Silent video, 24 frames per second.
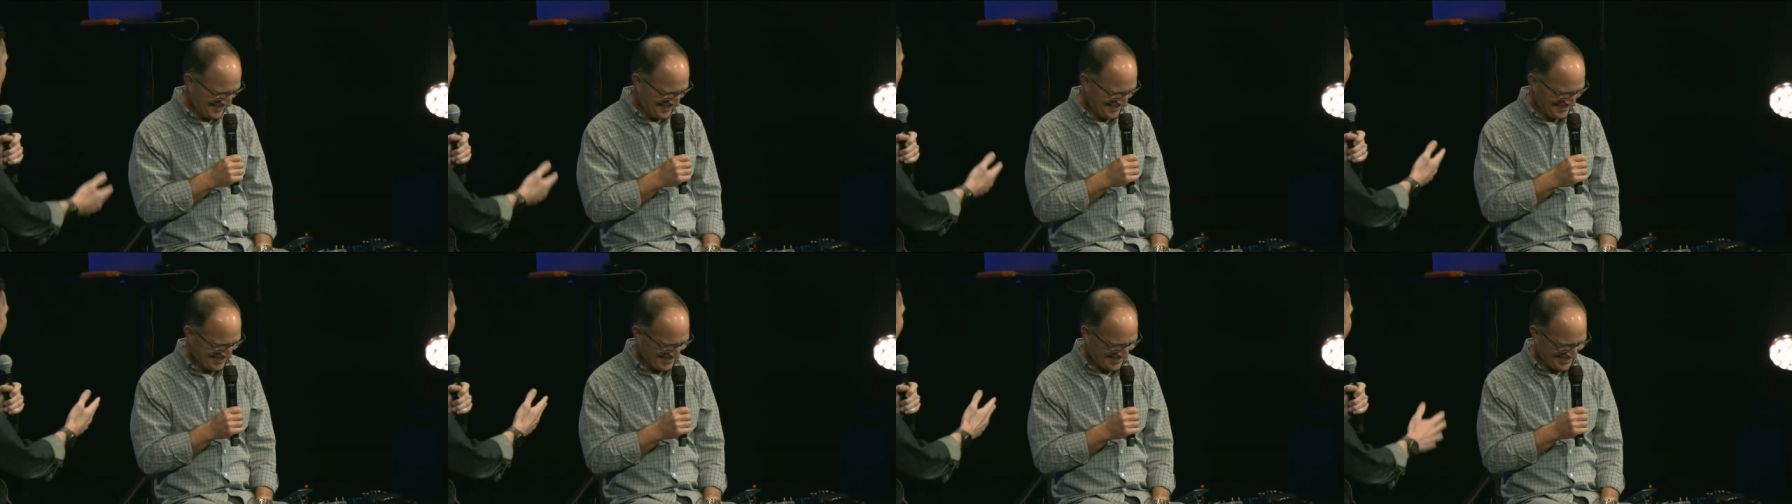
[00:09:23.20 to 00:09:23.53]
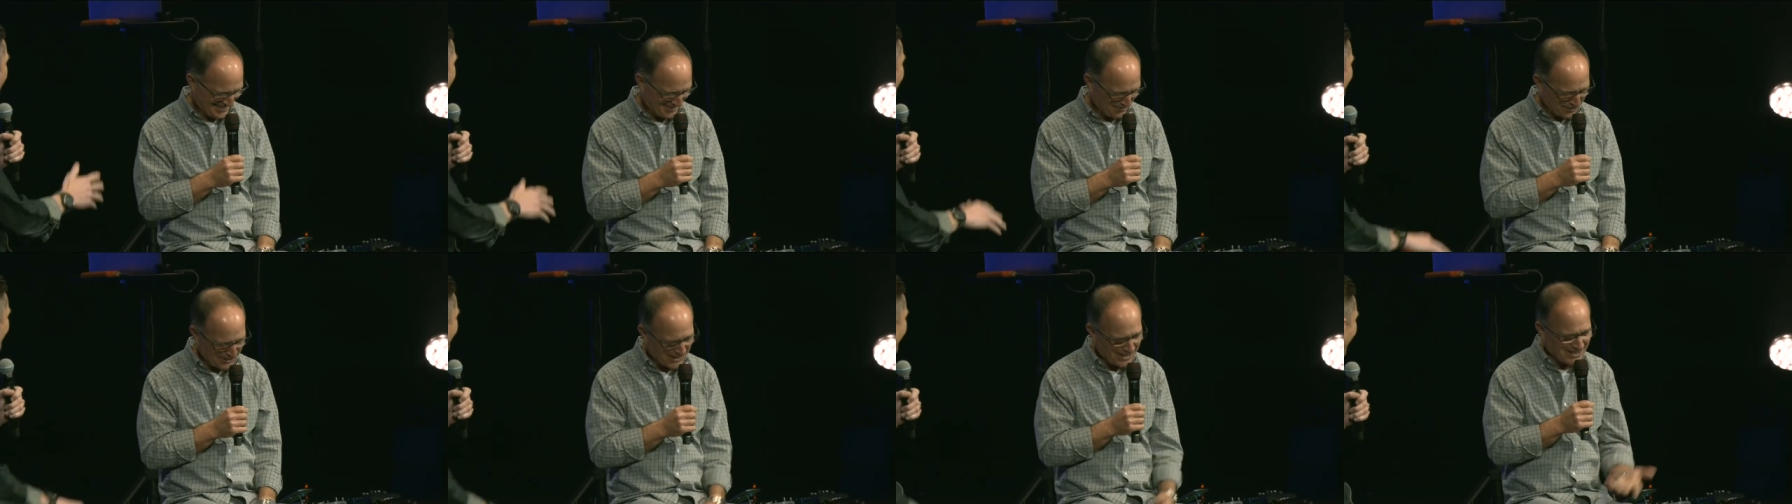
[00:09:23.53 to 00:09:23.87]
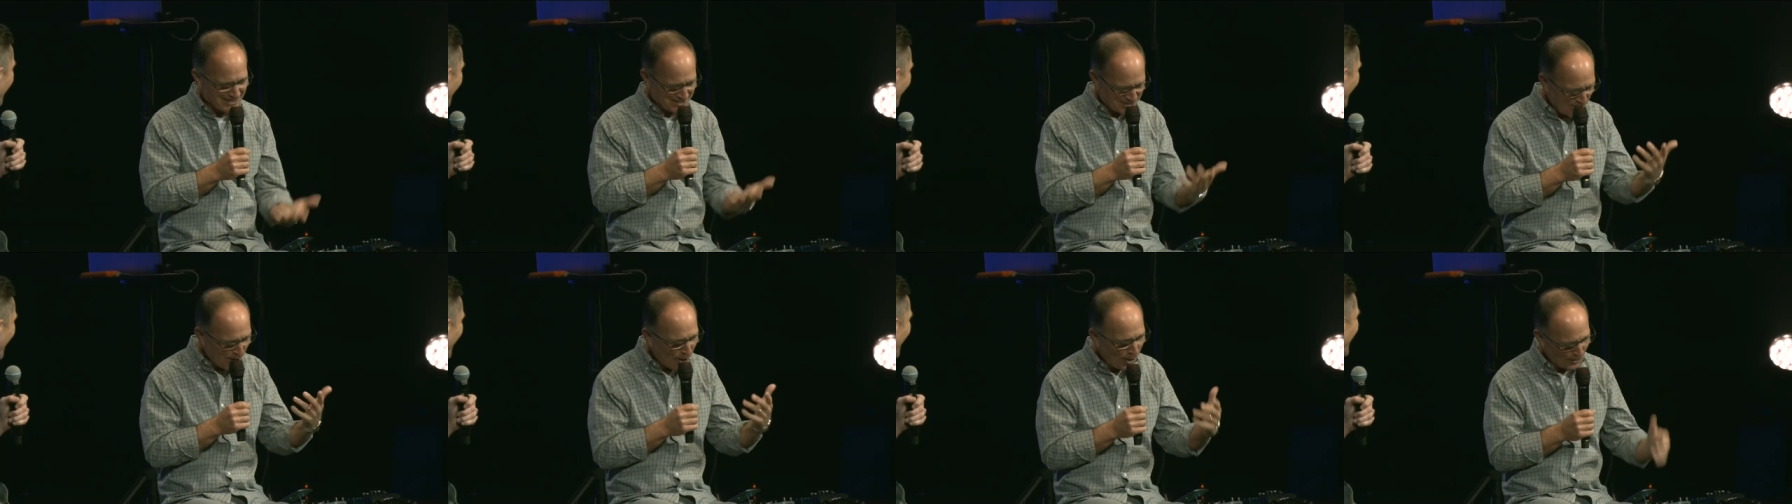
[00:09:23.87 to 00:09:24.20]
Brad? What
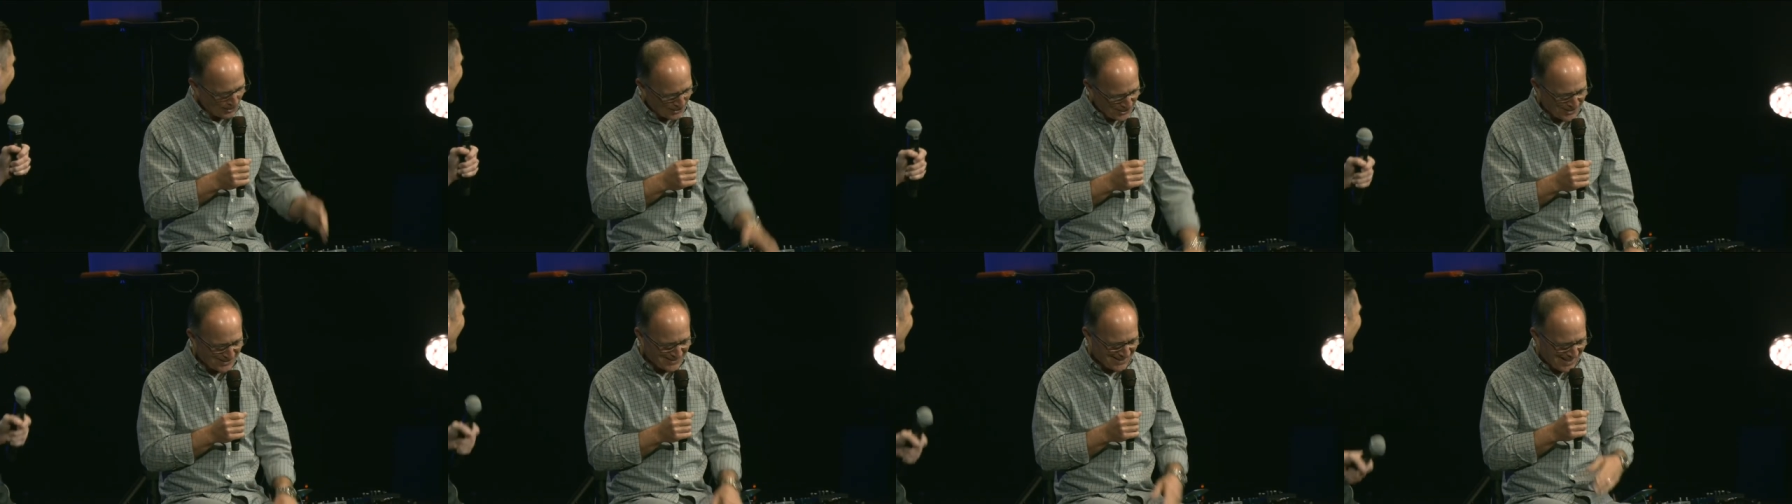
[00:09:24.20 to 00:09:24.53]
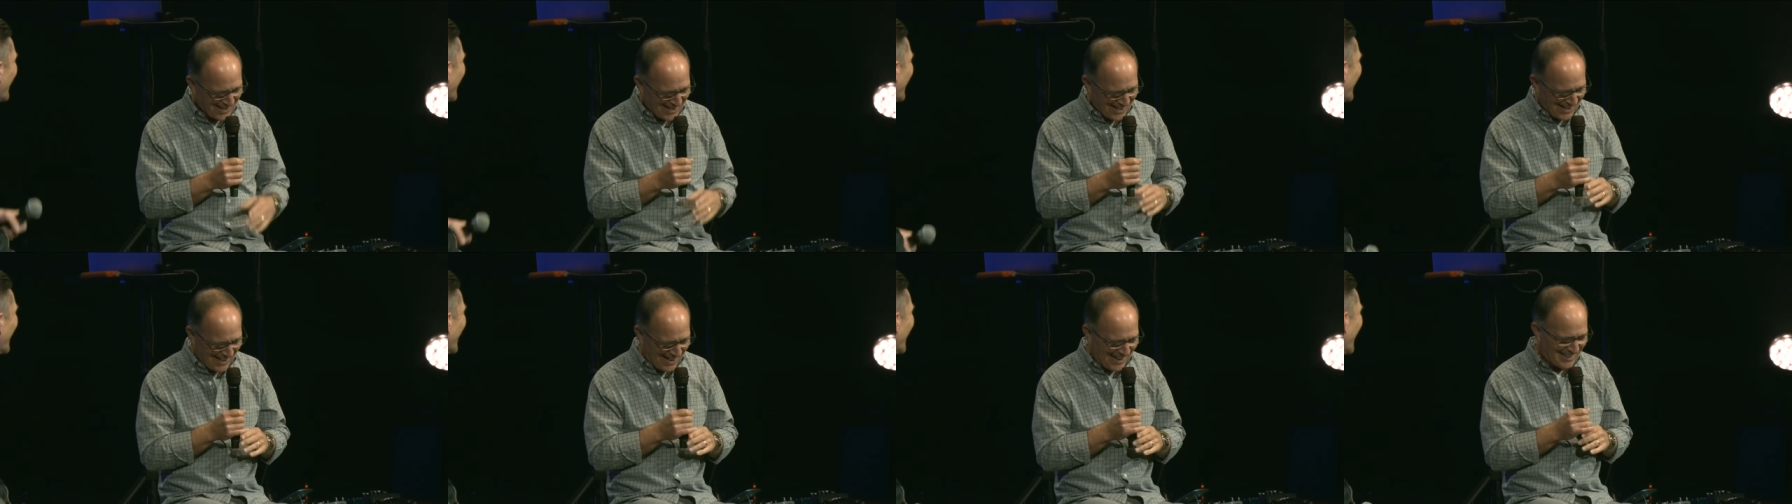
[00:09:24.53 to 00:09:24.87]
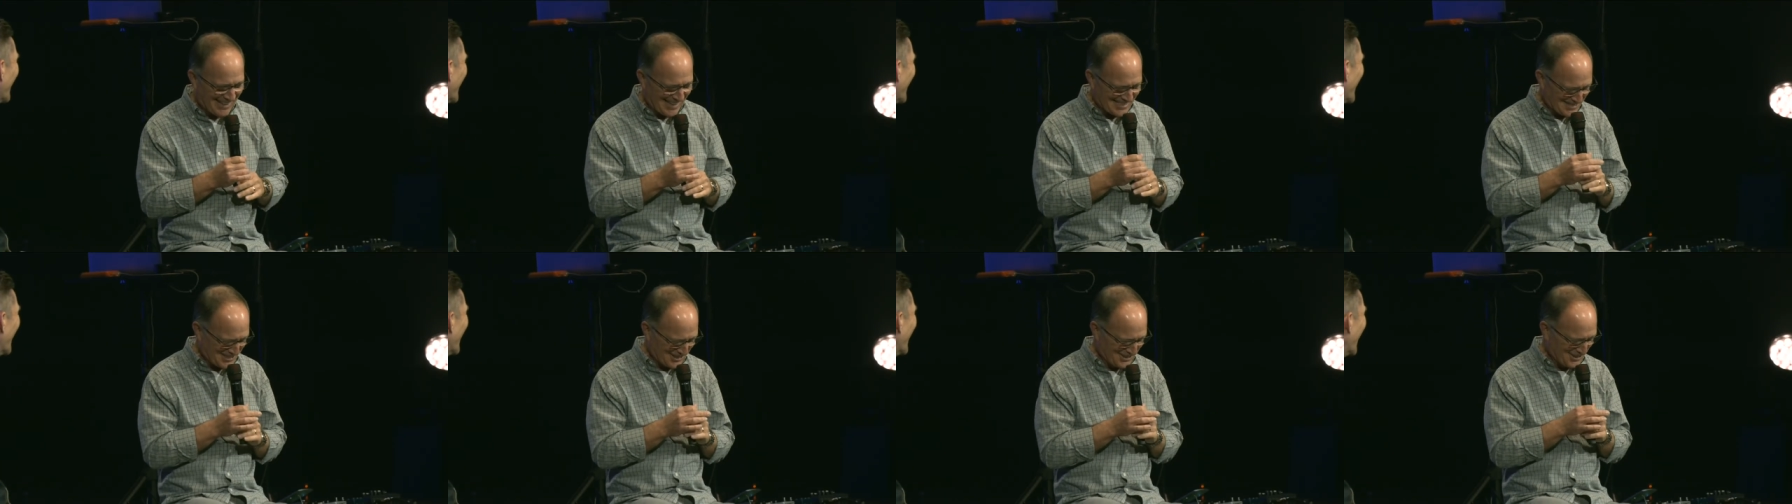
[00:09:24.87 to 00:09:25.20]
else? Oh, good. hey,
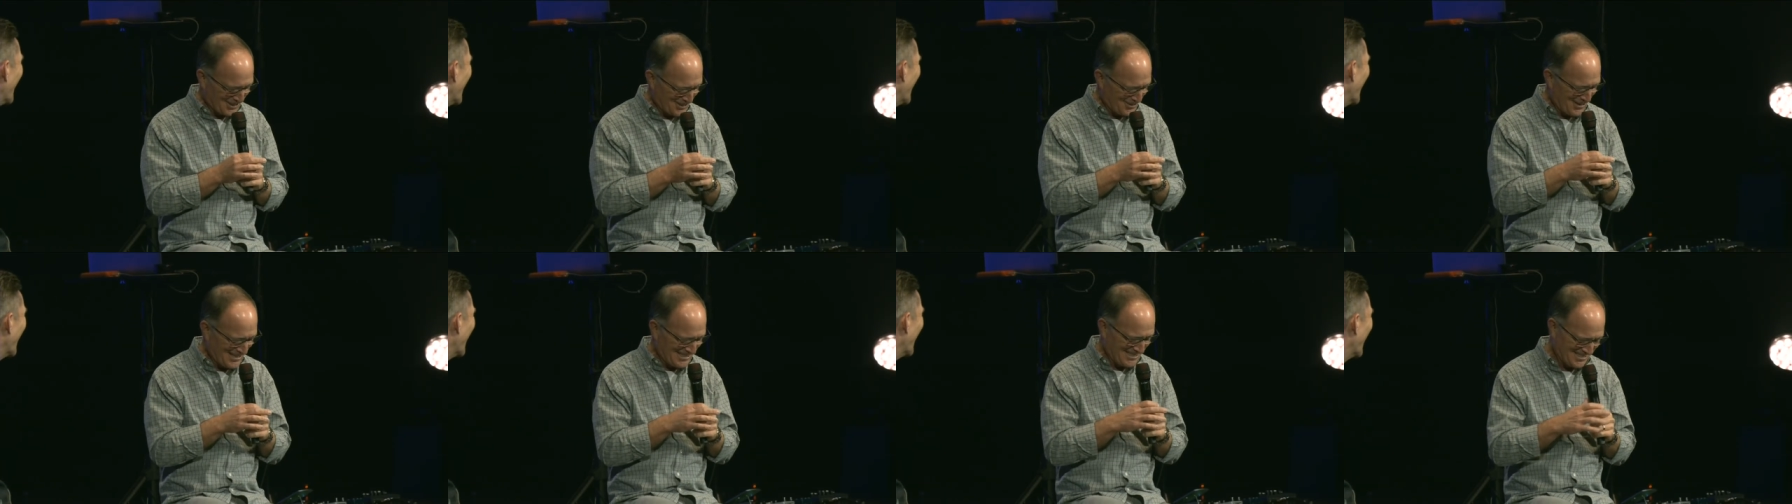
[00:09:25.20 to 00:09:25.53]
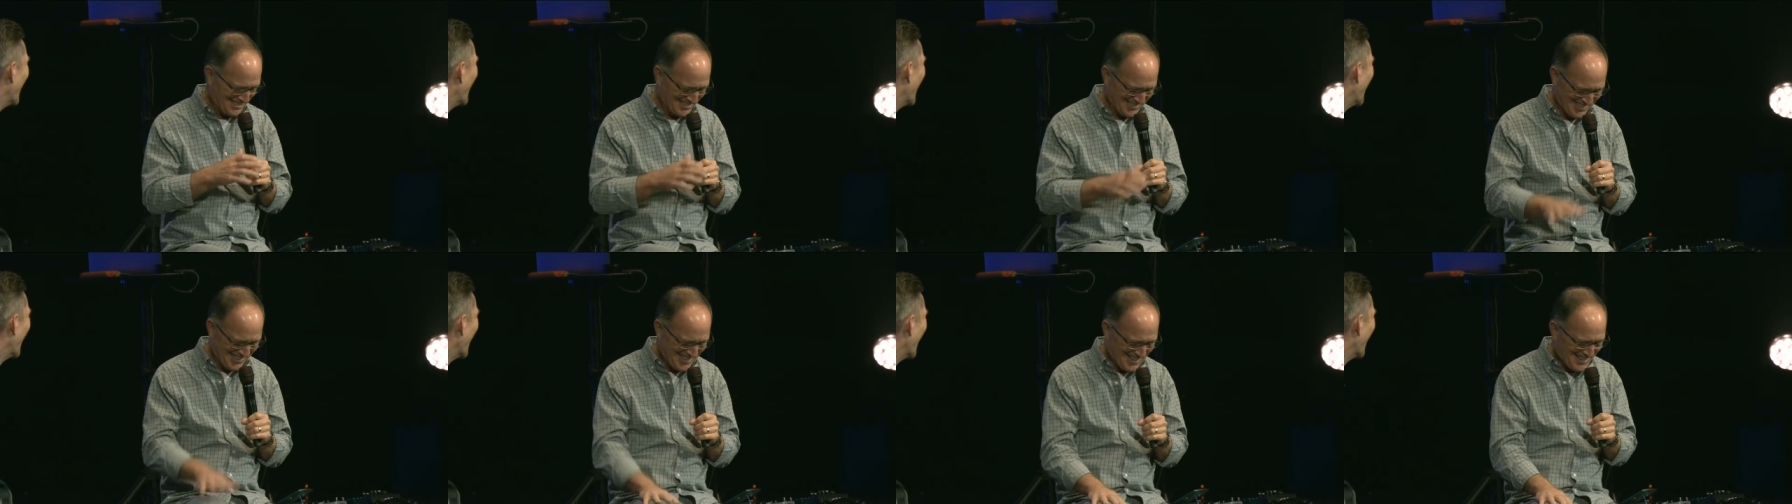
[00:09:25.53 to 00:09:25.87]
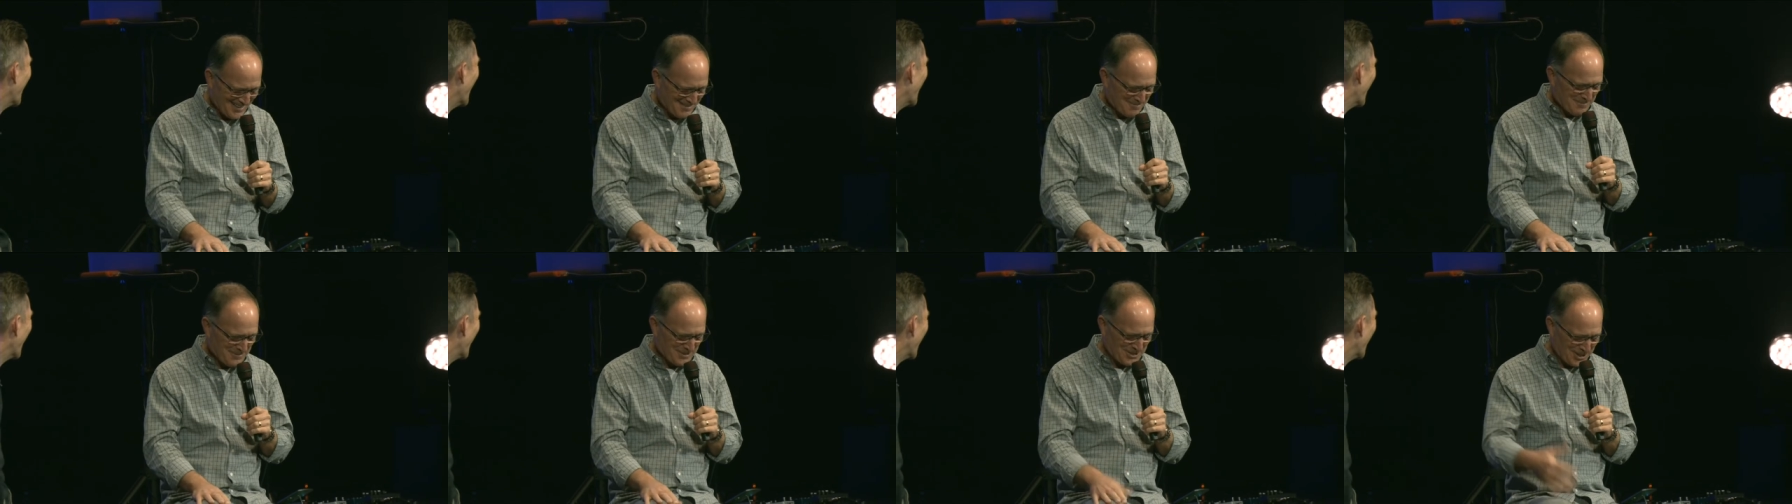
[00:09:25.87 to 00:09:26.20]
that's a good question.
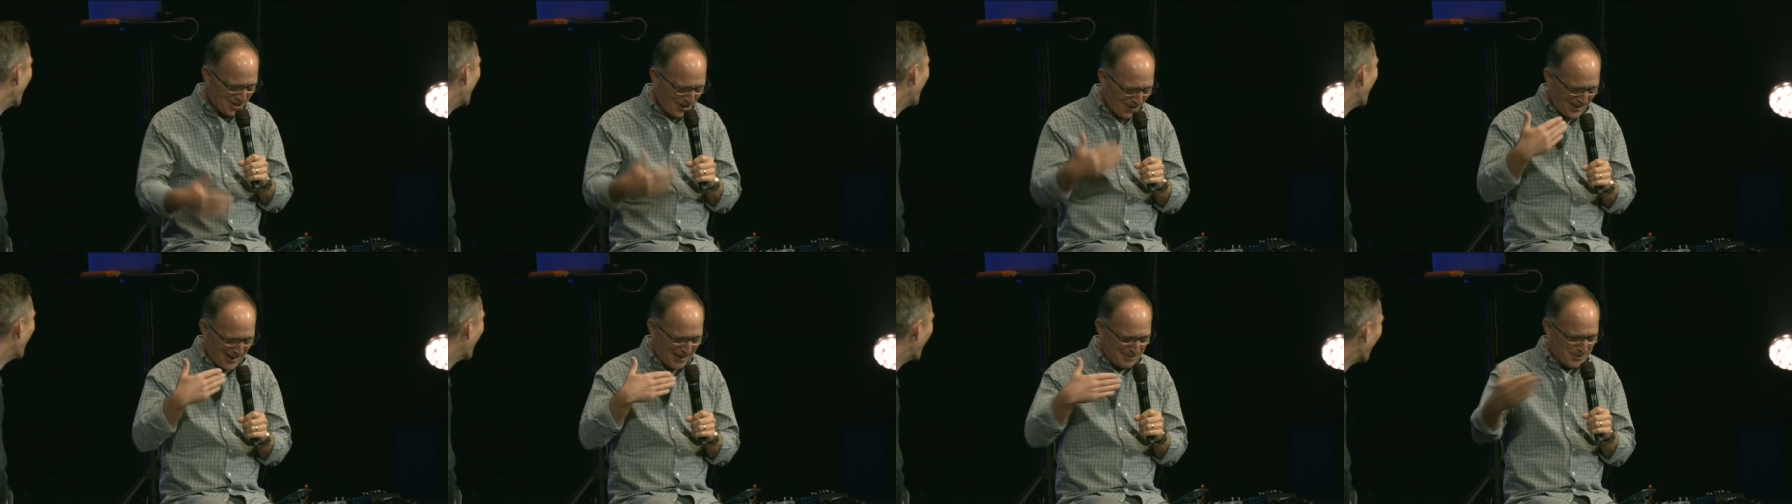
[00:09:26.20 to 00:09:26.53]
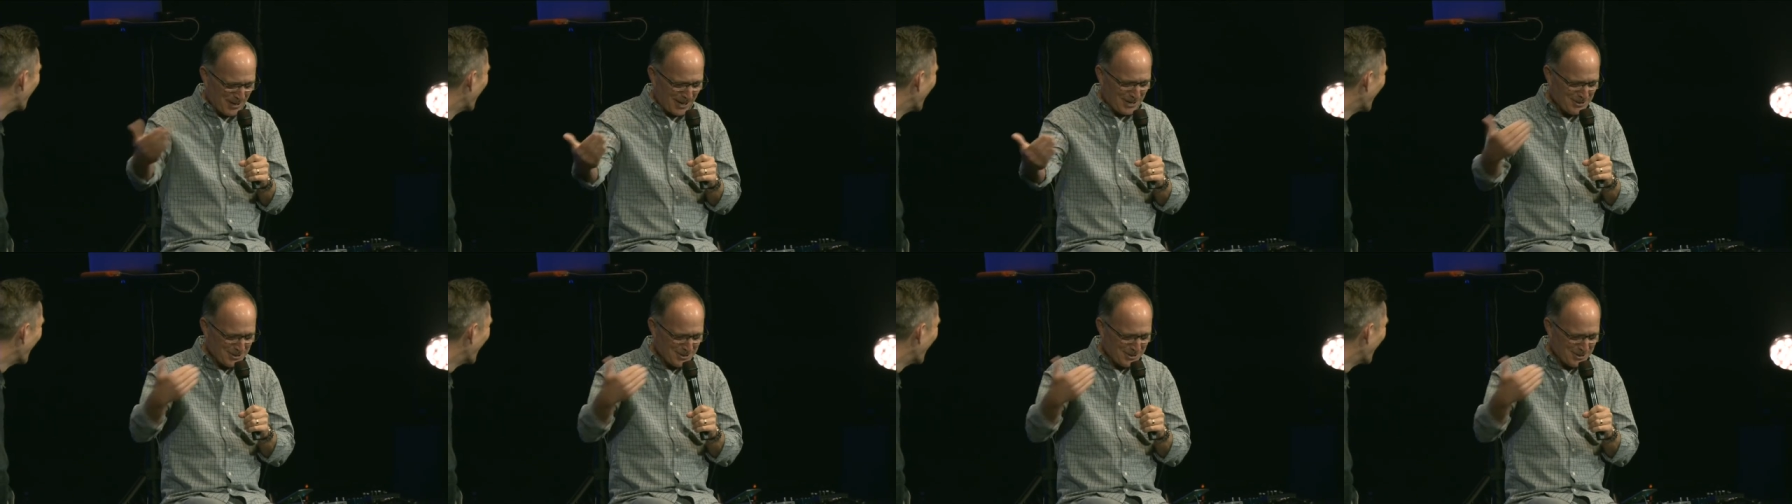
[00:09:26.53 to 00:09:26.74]
Sorry, I'm not